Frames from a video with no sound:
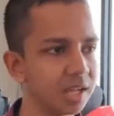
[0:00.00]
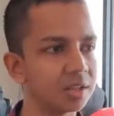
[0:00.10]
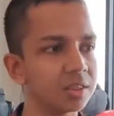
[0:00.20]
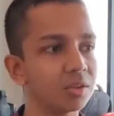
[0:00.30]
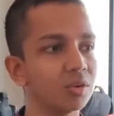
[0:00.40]

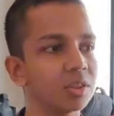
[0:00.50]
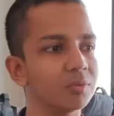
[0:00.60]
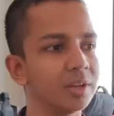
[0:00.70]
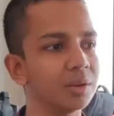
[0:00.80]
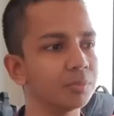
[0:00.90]
This is also
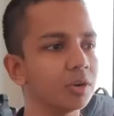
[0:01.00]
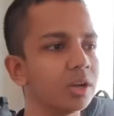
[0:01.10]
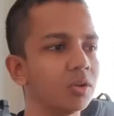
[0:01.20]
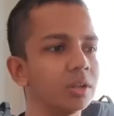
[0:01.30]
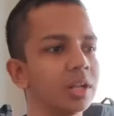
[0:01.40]
very
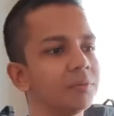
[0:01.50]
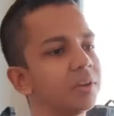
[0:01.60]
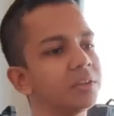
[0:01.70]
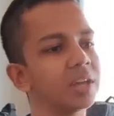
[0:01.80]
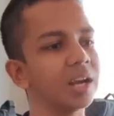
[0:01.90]
important. On the left
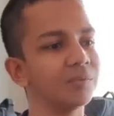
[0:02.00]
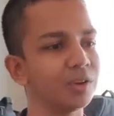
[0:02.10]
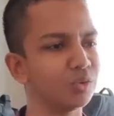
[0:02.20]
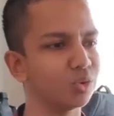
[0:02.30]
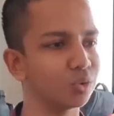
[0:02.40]
hand side, when
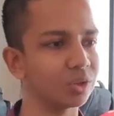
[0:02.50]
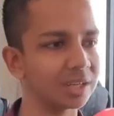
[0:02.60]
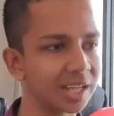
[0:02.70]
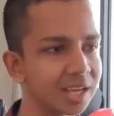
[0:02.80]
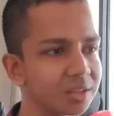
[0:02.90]
you go to the
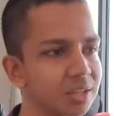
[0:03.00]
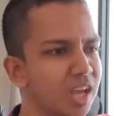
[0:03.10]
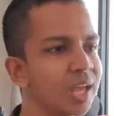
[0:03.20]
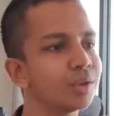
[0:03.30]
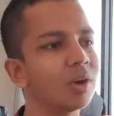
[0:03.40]
text,
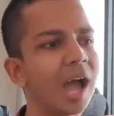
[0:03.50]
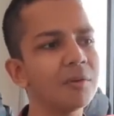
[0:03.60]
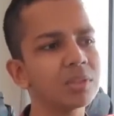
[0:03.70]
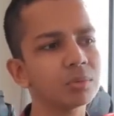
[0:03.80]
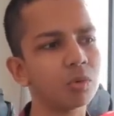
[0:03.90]
you
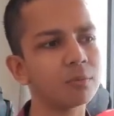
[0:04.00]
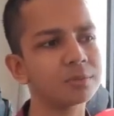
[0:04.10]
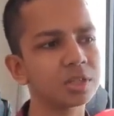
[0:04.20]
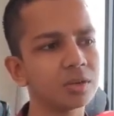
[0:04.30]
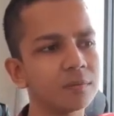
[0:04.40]
have some option